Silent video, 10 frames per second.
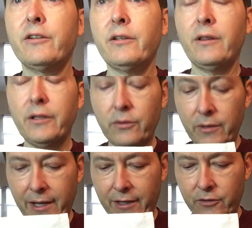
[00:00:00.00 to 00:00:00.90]

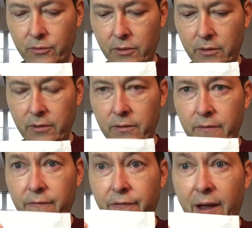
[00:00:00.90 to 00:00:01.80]
little extra
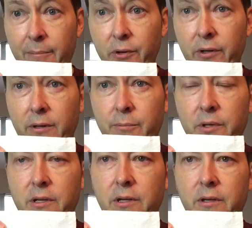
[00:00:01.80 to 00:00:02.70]
fabric,
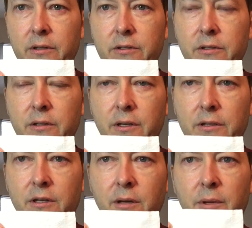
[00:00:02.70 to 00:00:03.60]
because
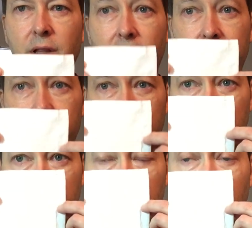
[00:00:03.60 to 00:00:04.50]
it's going to be a lot easier
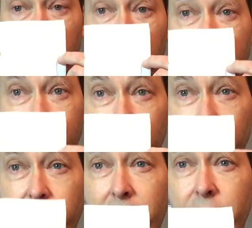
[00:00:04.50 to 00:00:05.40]
to do a little extra
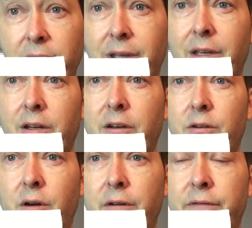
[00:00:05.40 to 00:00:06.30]
fabric and cut it
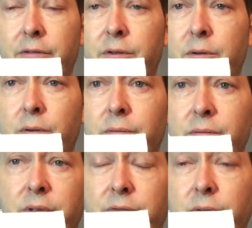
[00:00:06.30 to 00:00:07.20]
off if you
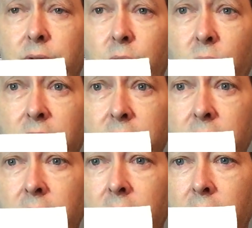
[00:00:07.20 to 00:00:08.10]
don't want it,
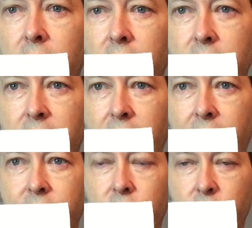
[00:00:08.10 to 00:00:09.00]
than to
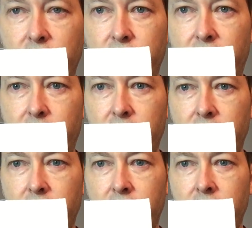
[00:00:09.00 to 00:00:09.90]
have too much fabric.
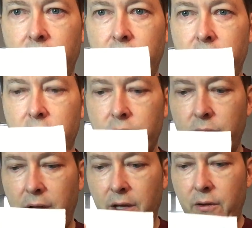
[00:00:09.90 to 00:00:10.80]
So
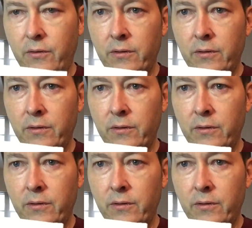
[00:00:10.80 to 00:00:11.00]
now